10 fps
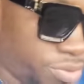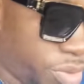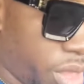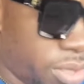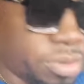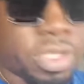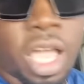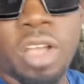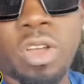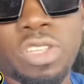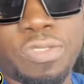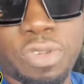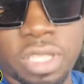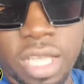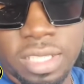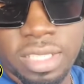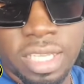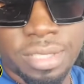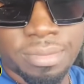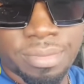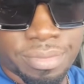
a cuss photos, see?